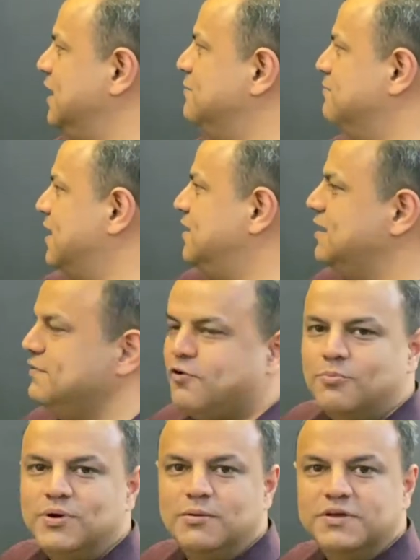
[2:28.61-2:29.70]
In binary
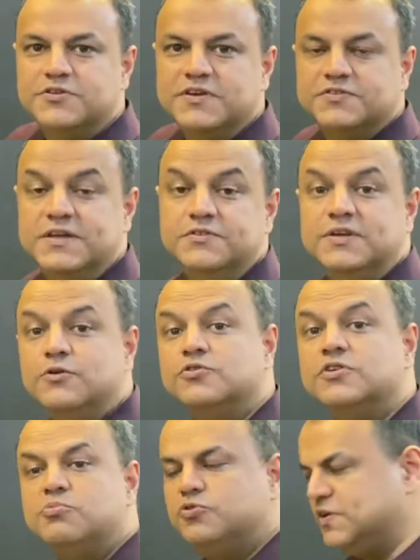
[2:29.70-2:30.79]
form, it will be 16
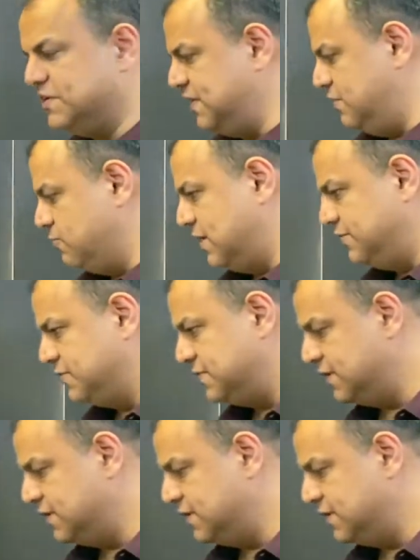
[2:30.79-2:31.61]
zeros up to 16 ones.